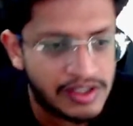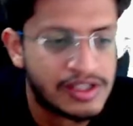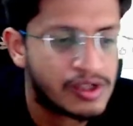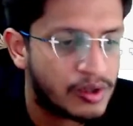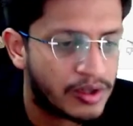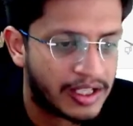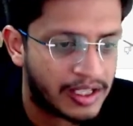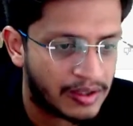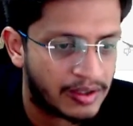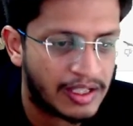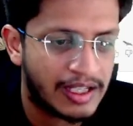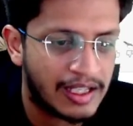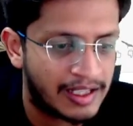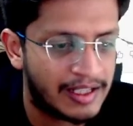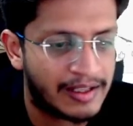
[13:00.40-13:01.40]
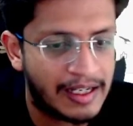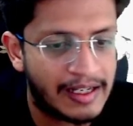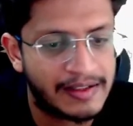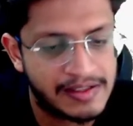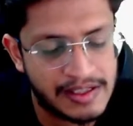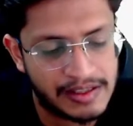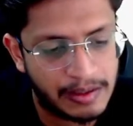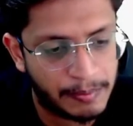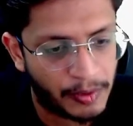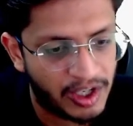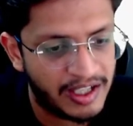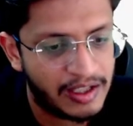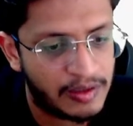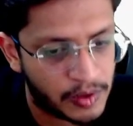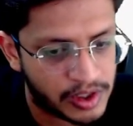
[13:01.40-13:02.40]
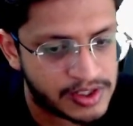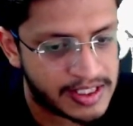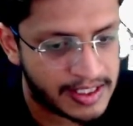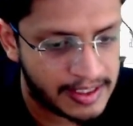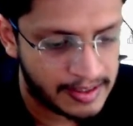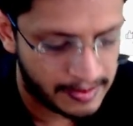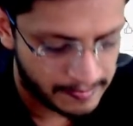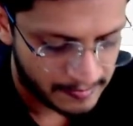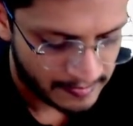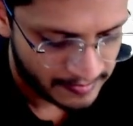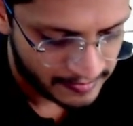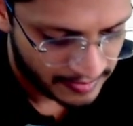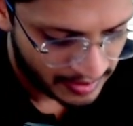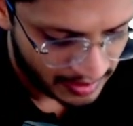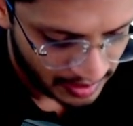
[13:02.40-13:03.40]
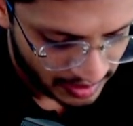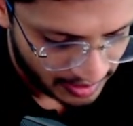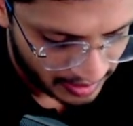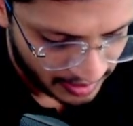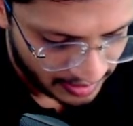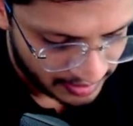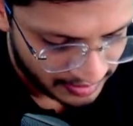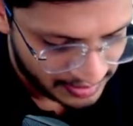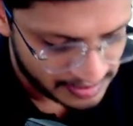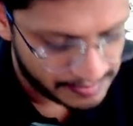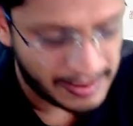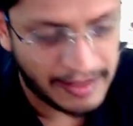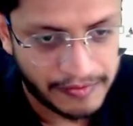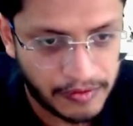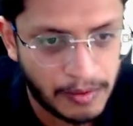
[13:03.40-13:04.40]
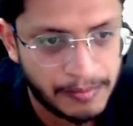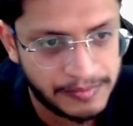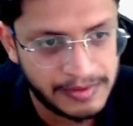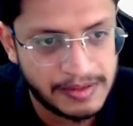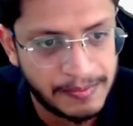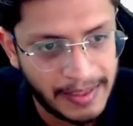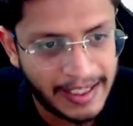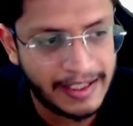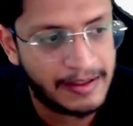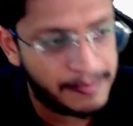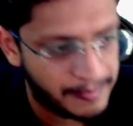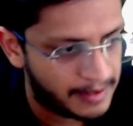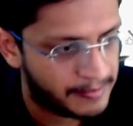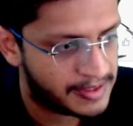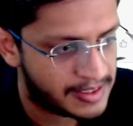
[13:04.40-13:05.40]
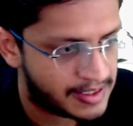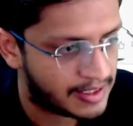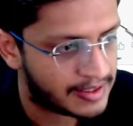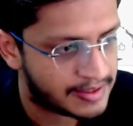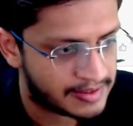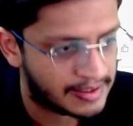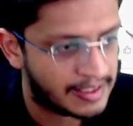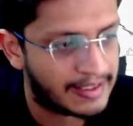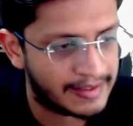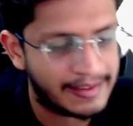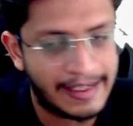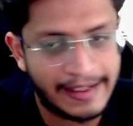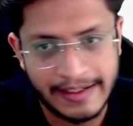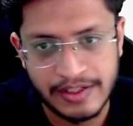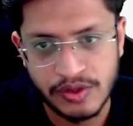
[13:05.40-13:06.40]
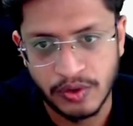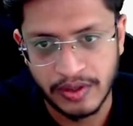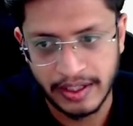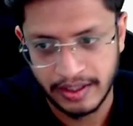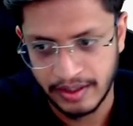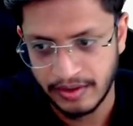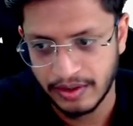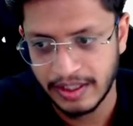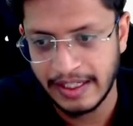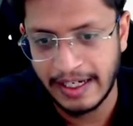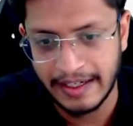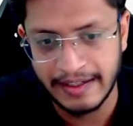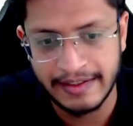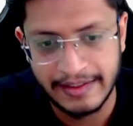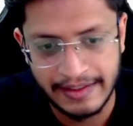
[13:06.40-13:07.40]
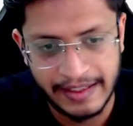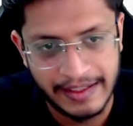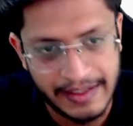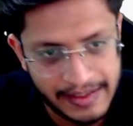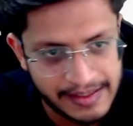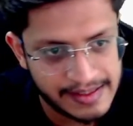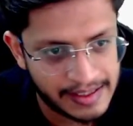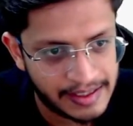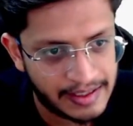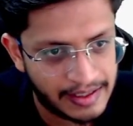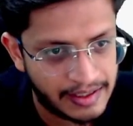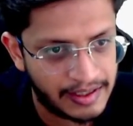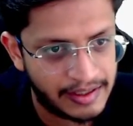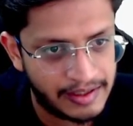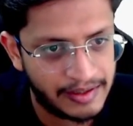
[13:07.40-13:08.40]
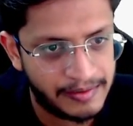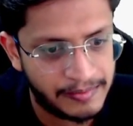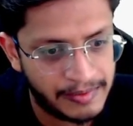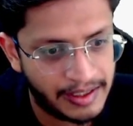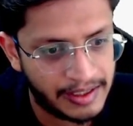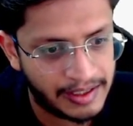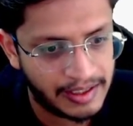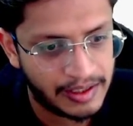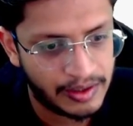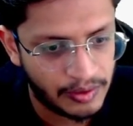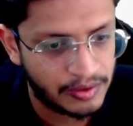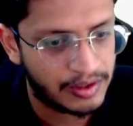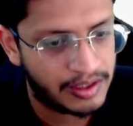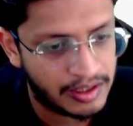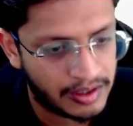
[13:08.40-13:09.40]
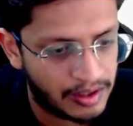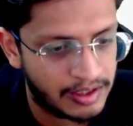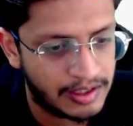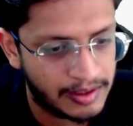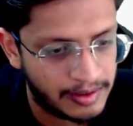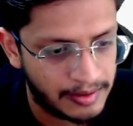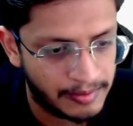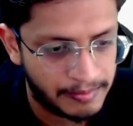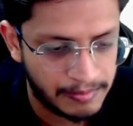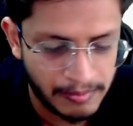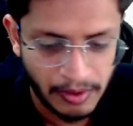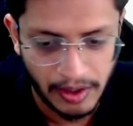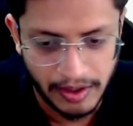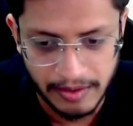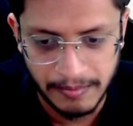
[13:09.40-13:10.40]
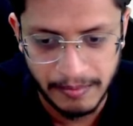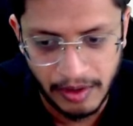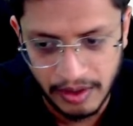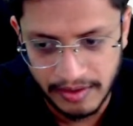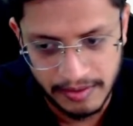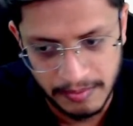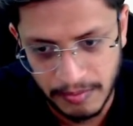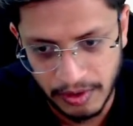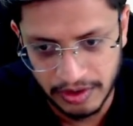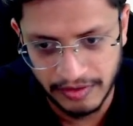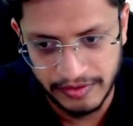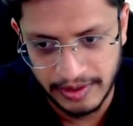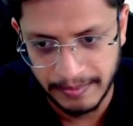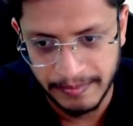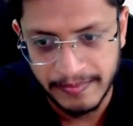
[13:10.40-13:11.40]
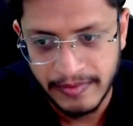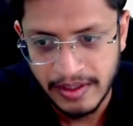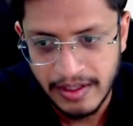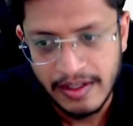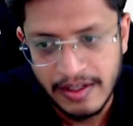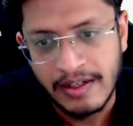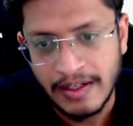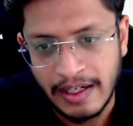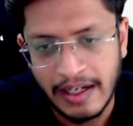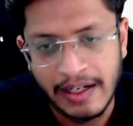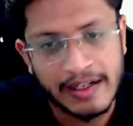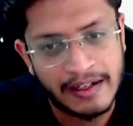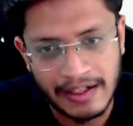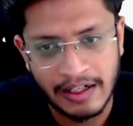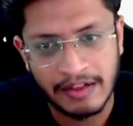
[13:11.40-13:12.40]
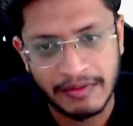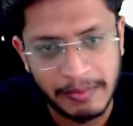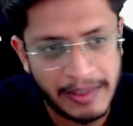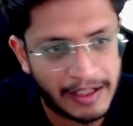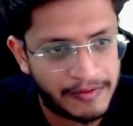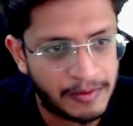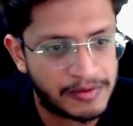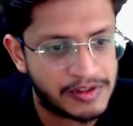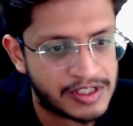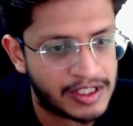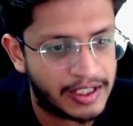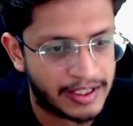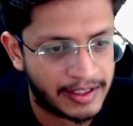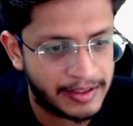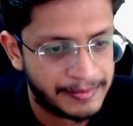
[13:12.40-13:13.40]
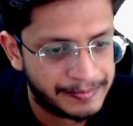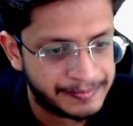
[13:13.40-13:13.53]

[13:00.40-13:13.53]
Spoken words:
it's okay. Okay, like I just the point was ki these platforms might make mistakes and it's okay. Okay, and there is a like a note on the bottom on both of them, and none of the platforms was correct.